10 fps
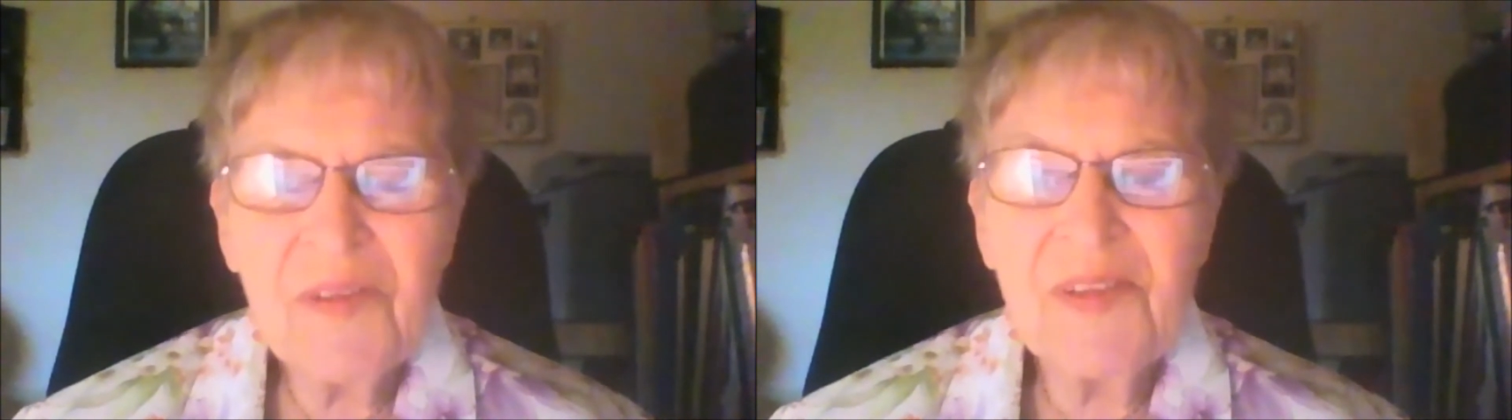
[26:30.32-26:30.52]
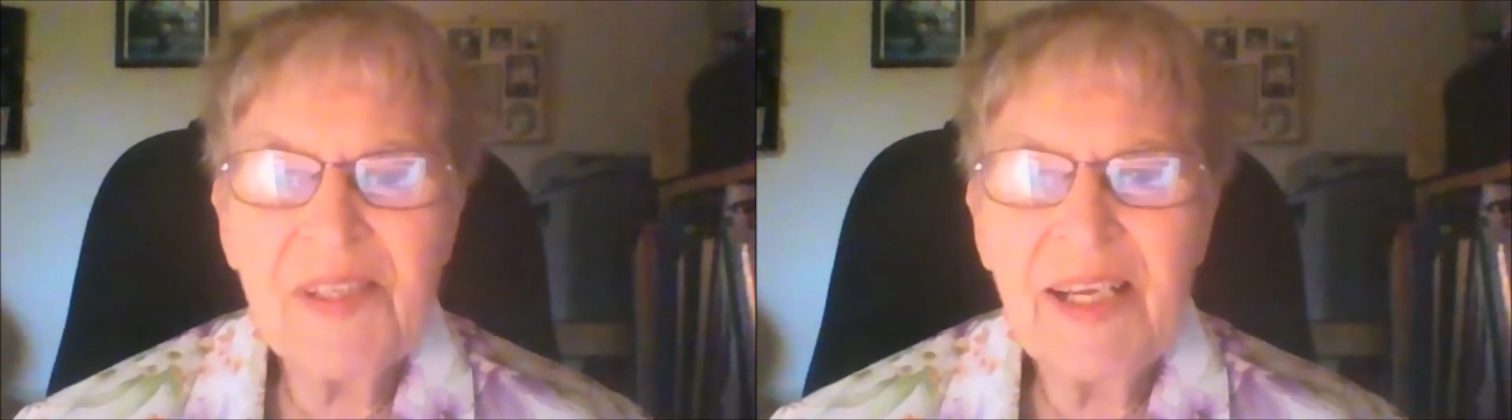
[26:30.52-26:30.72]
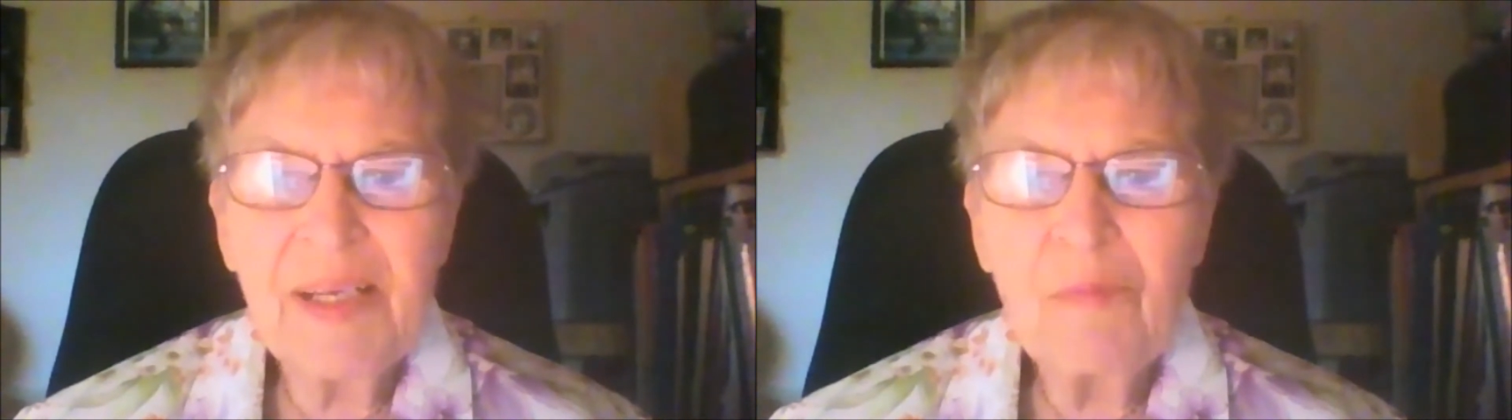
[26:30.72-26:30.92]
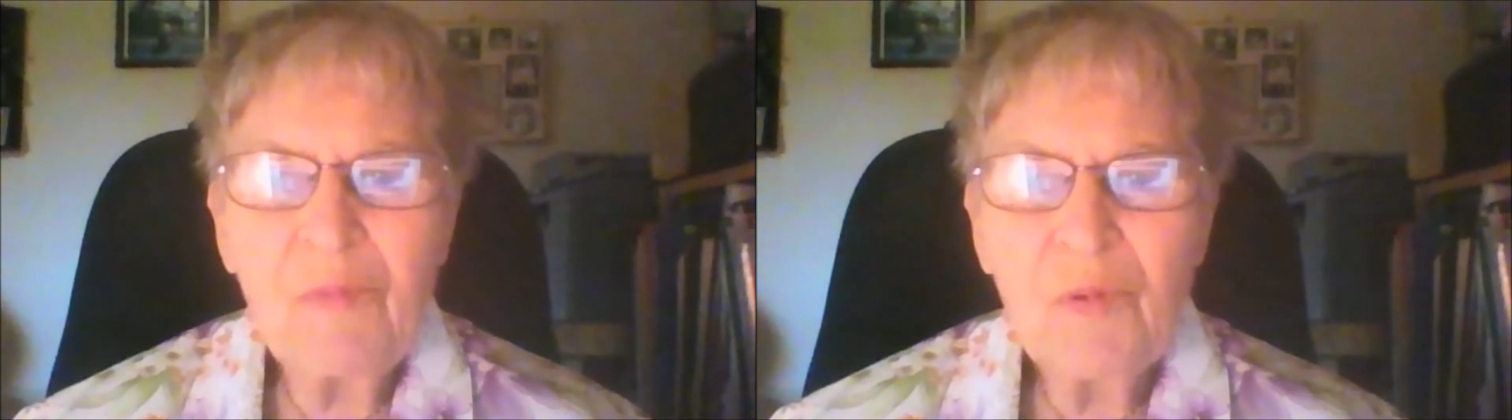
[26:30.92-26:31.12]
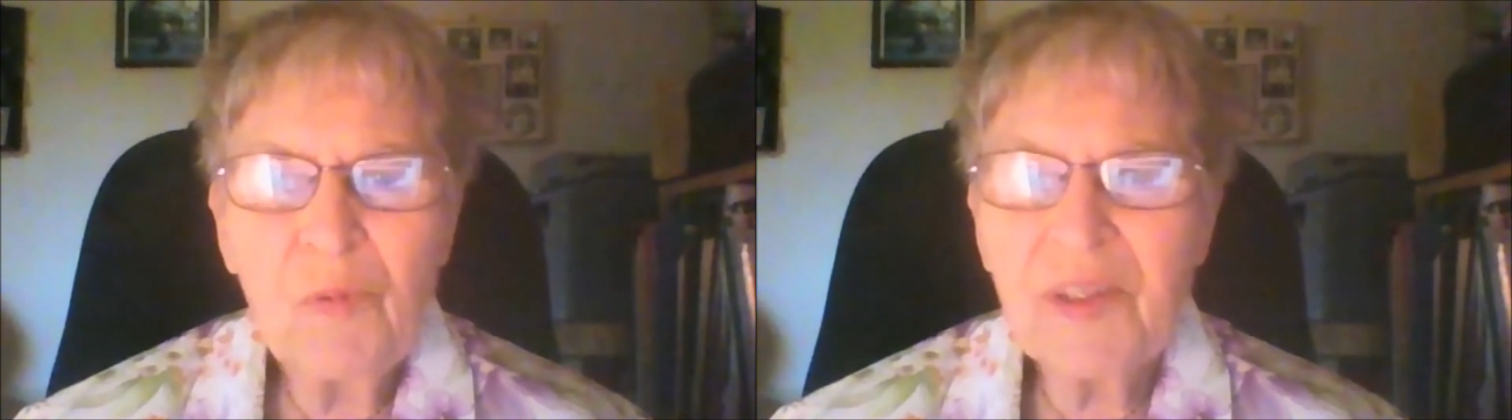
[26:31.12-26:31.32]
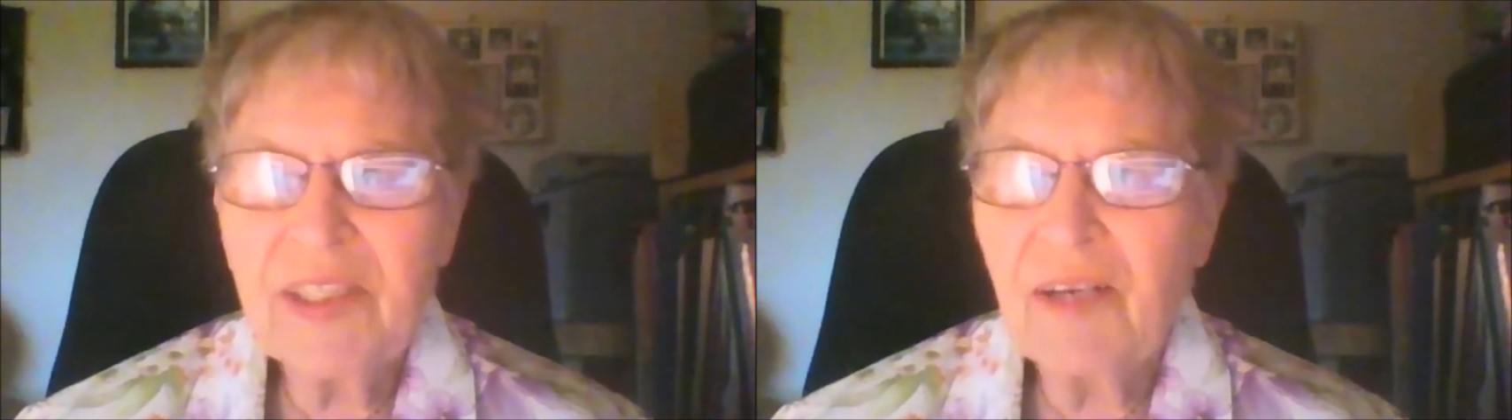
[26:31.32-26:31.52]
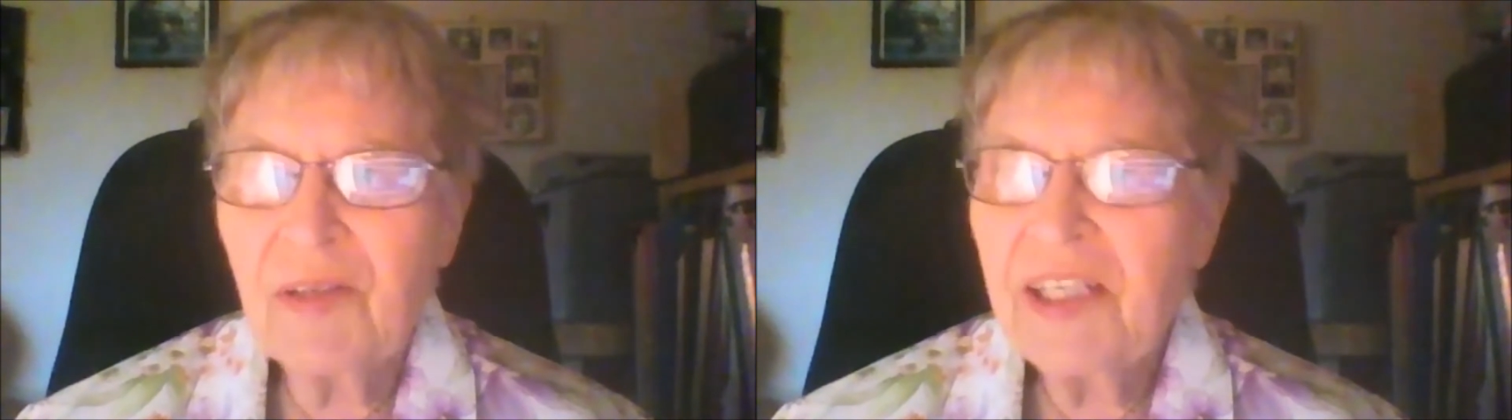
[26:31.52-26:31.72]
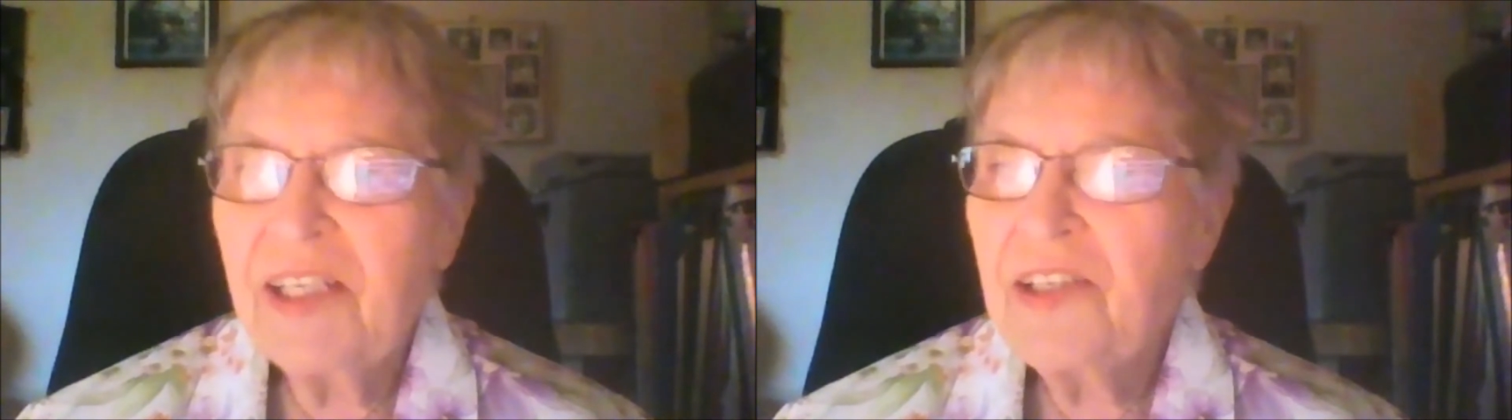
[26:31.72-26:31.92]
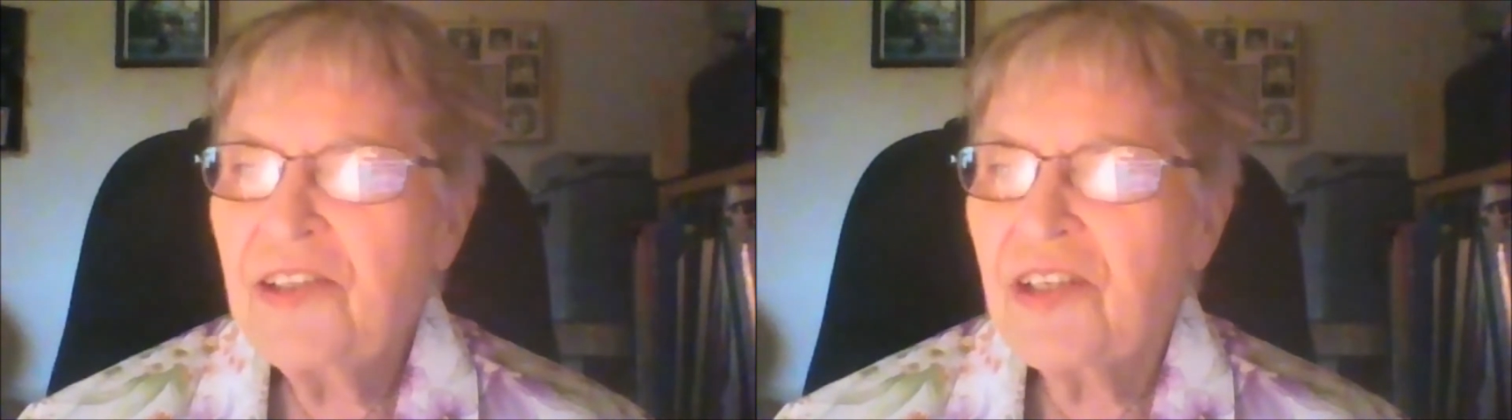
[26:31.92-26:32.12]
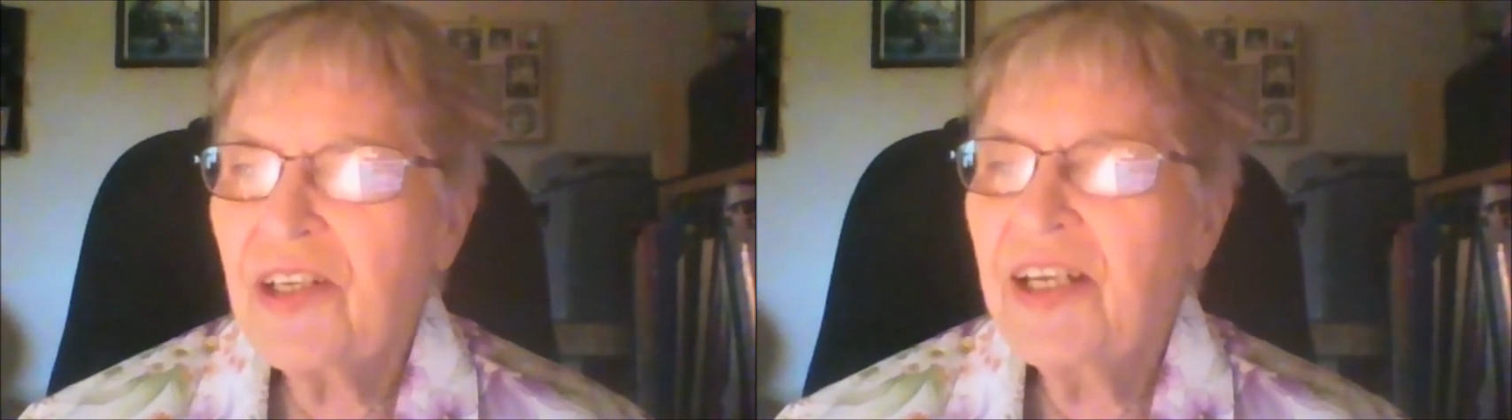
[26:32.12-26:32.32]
same without each